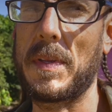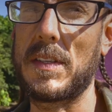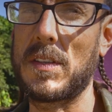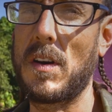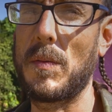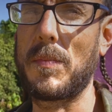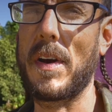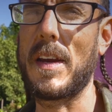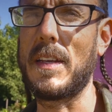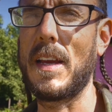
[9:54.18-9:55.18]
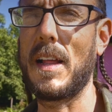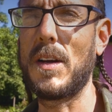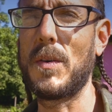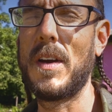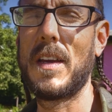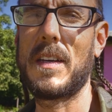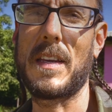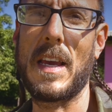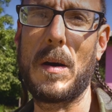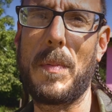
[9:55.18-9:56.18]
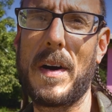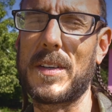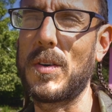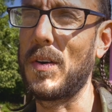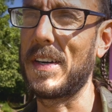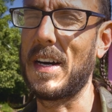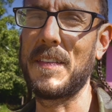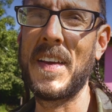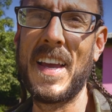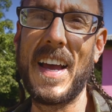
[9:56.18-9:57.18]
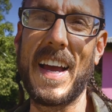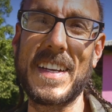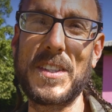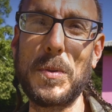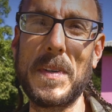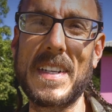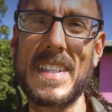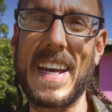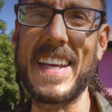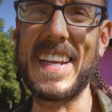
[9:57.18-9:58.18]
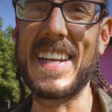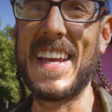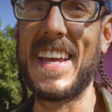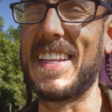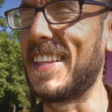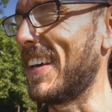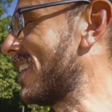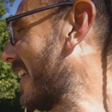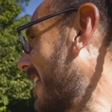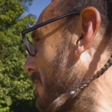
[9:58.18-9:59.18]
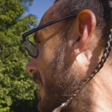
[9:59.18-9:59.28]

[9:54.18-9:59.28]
and I saw a bright yellow cacao pod growing off. I got super excited and thought, okay, I'm